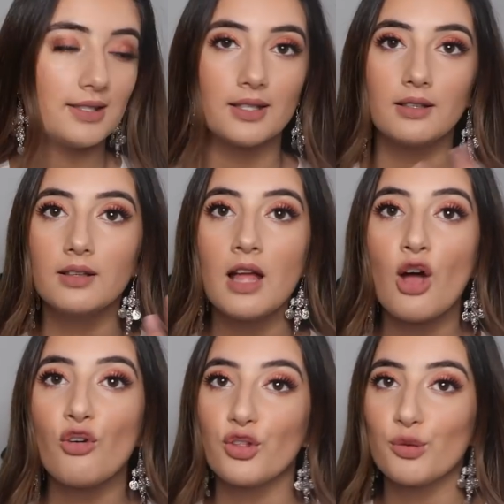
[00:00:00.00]
still,
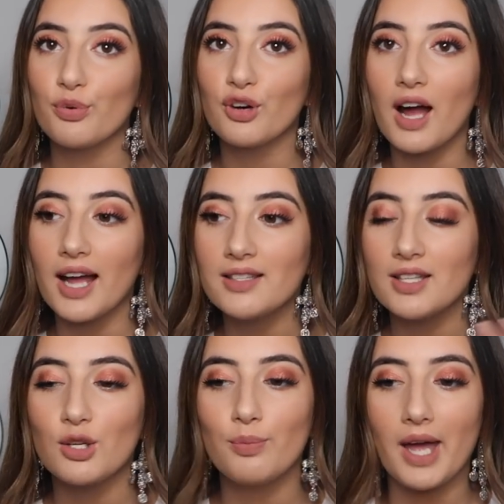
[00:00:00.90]
for the price
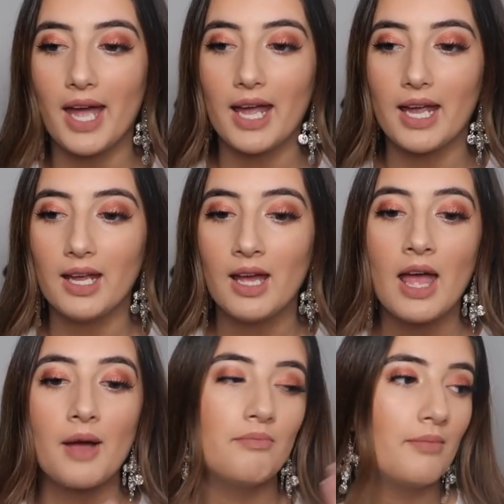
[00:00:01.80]
that you pay,
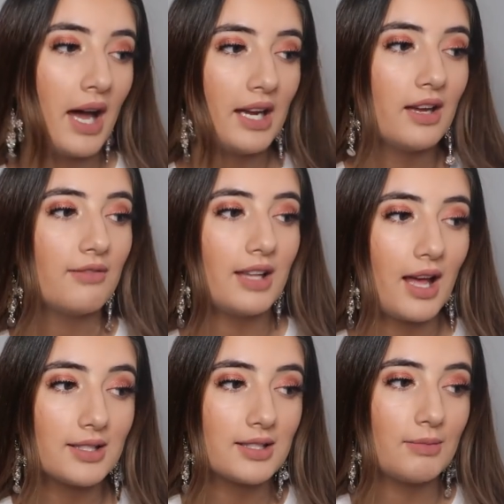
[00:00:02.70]
mine have
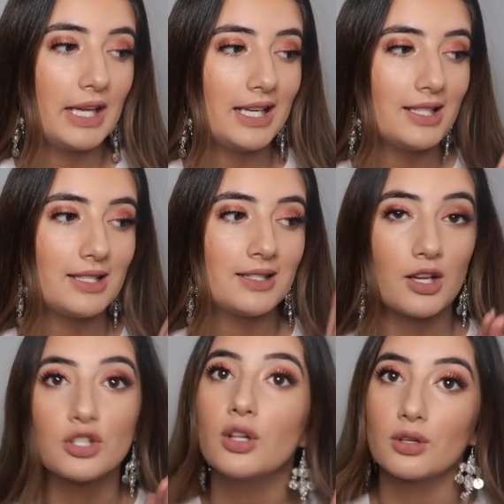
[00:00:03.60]
lasted me
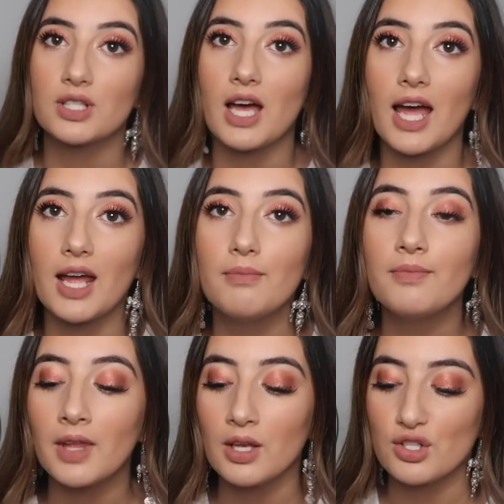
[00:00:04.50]
such a long time.
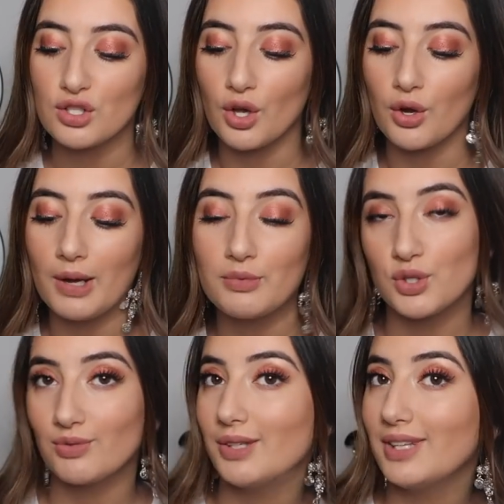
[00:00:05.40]
So I'm
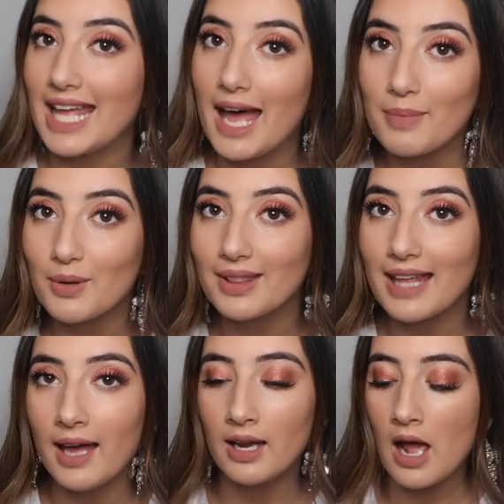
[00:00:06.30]
just really, really happy with
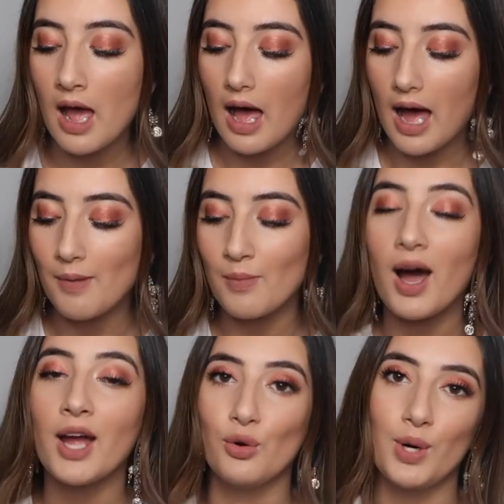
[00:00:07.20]
that.
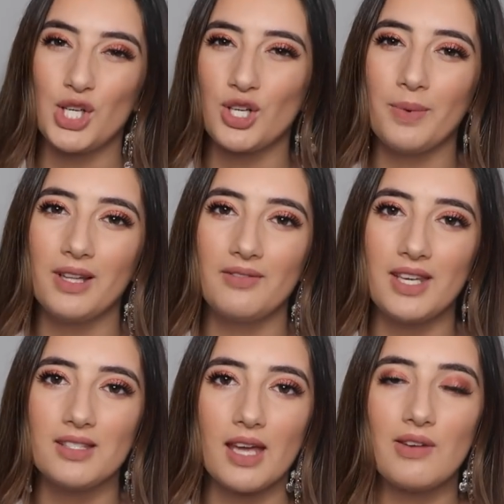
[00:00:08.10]
I always shop at
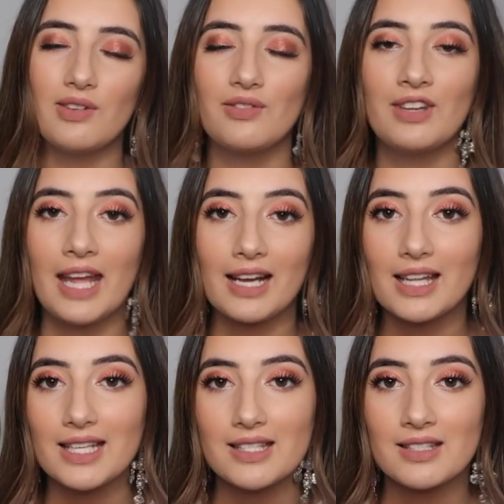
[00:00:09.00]
Lovisa, even for
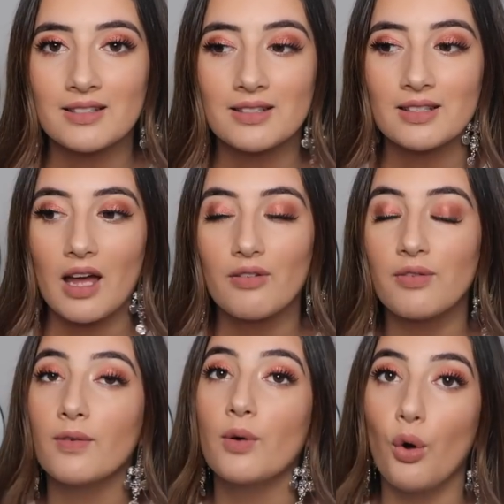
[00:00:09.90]
necklaces and
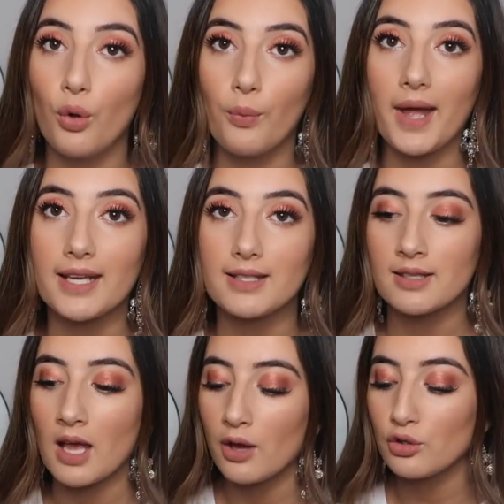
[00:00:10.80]
stuff, always.
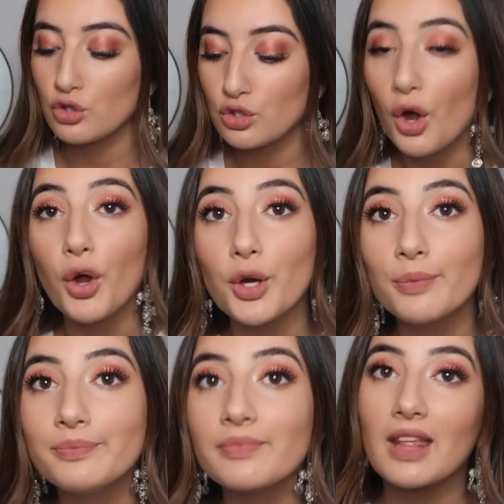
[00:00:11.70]
So
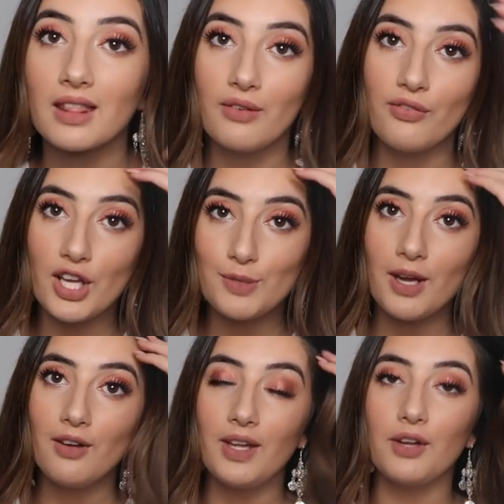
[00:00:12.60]
the first
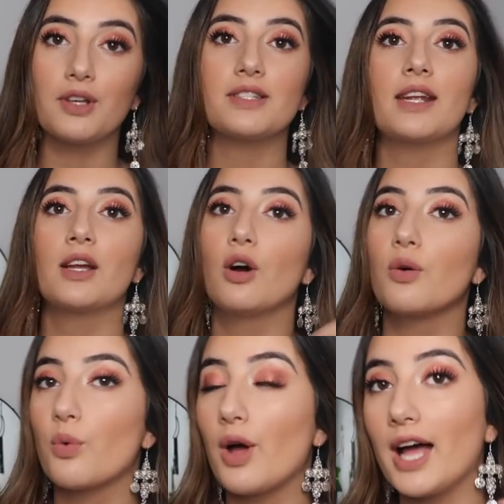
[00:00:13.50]
pair of earrings that I
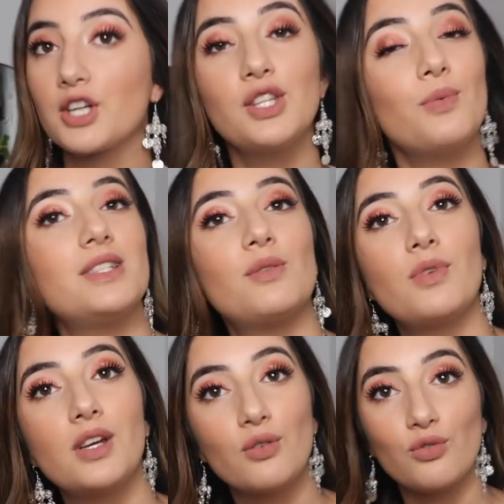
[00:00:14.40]
got were actually the ones I'm
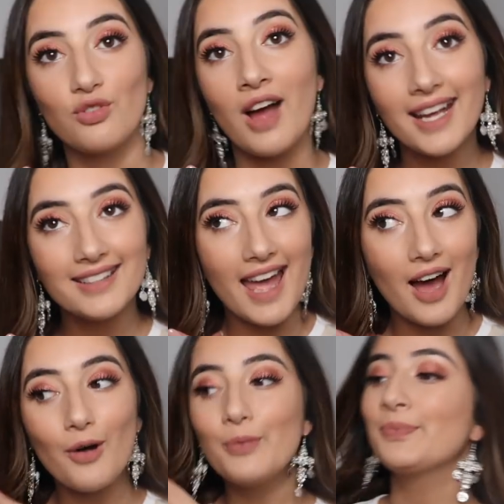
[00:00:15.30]
wearing right
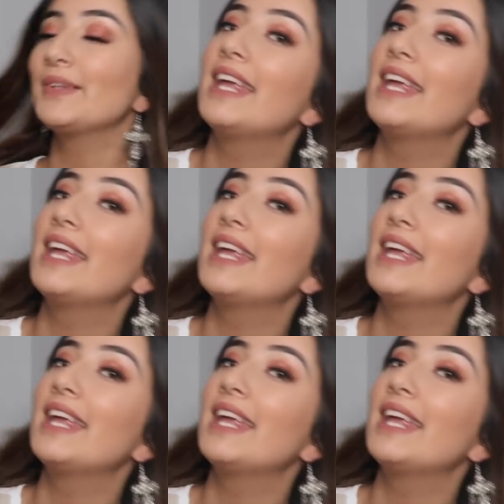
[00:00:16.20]
now.